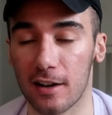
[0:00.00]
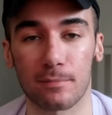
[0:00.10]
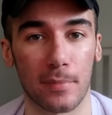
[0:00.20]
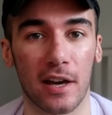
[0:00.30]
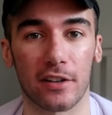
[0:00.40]

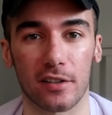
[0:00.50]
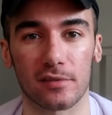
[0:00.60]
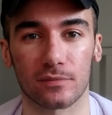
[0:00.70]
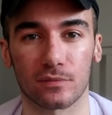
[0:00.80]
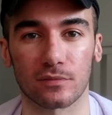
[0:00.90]
I'm better.
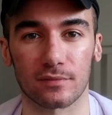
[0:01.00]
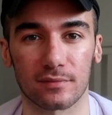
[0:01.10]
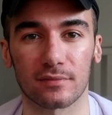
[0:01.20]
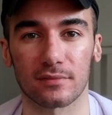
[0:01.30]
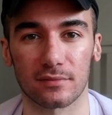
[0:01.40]

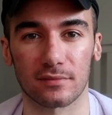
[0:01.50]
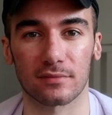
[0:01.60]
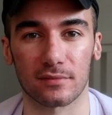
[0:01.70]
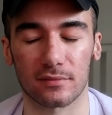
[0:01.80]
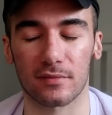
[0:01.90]

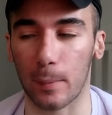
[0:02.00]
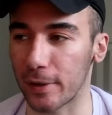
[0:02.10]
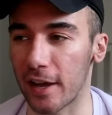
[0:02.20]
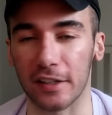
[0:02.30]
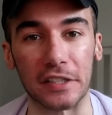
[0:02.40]
I'm
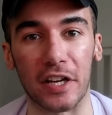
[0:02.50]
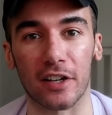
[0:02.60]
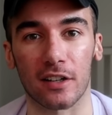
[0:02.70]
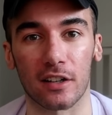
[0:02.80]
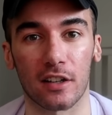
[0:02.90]
getting
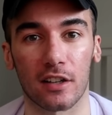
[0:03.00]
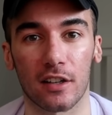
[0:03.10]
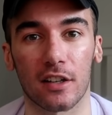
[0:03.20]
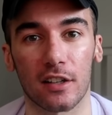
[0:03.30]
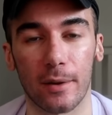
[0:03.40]
there.
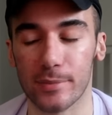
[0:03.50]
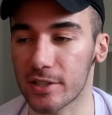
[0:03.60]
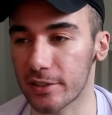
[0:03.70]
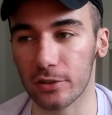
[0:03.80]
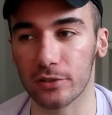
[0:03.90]
I'm
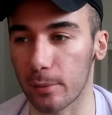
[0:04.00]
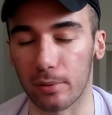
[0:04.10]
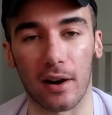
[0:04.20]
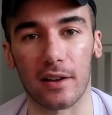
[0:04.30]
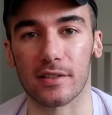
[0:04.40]
still
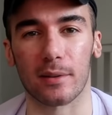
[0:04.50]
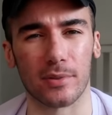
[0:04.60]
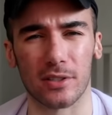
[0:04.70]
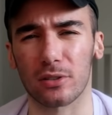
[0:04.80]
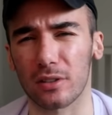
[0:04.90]
depressed. I'm
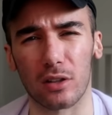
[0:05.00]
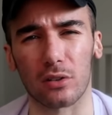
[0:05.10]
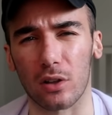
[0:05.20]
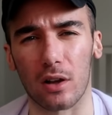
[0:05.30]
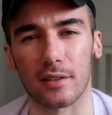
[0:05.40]
still a
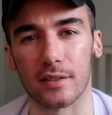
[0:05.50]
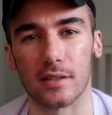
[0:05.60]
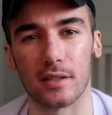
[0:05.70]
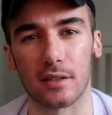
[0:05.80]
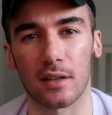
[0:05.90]
little
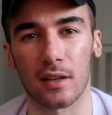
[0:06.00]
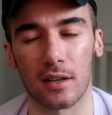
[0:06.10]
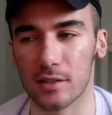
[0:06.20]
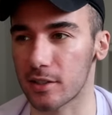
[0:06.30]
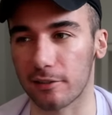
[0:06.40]
lost.
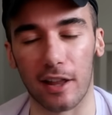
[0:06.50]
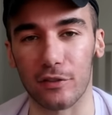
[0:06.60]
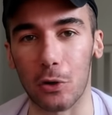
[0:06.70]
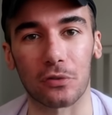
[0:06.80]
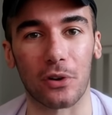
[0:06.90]
Still have
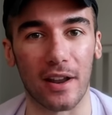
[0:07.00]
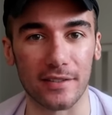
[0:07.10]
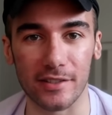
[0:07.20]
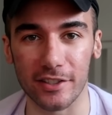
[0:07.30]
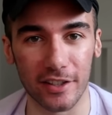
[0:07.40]
no
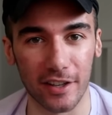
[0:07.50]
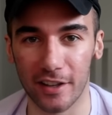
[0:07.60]
friends.